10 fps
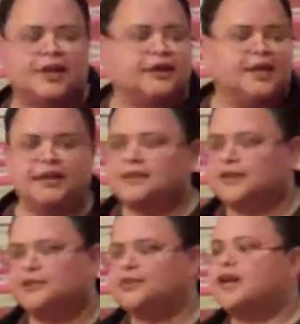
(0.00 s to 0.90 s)
I can't
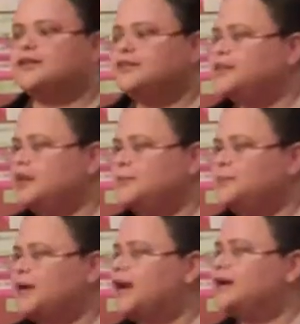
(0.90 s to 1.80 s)
tell if your ex is
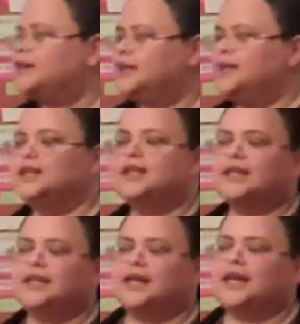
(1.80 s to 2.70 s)
coming back or anything
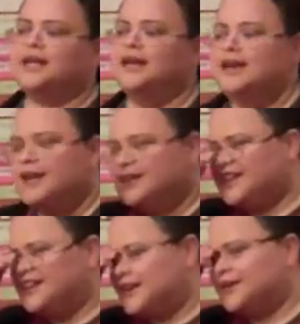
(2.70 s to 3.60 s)
like
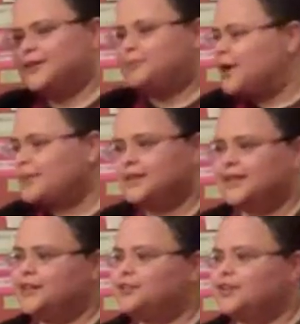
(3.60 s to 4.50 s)
that. Probably
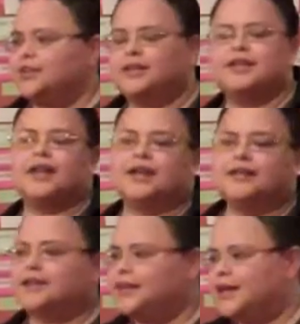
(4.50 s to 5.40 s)
they shouldn't. I
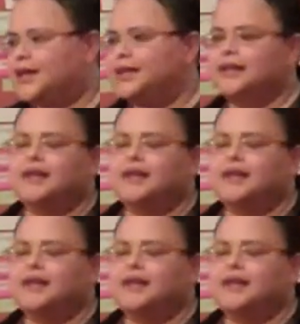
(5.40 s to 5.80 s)
can tell you that.